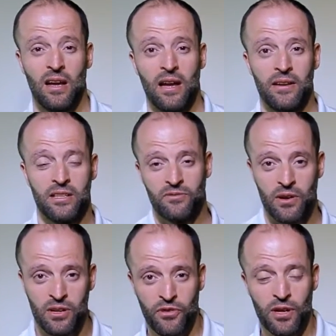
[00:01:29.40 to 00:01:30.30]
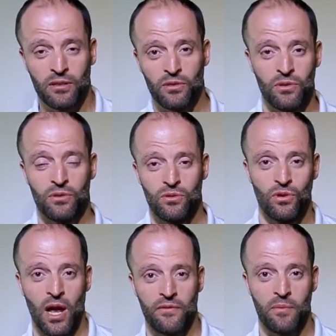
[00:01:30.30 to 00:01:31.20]
And it's very difficult
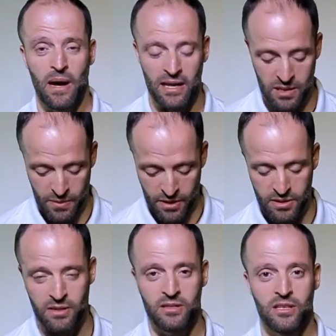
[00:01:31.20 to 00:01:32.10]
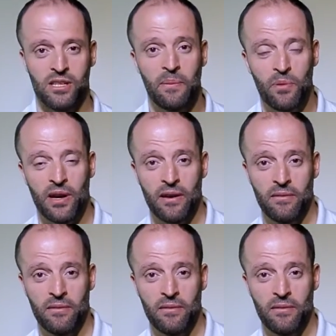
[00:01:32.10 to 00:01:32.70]
to have your balance because it's slippery.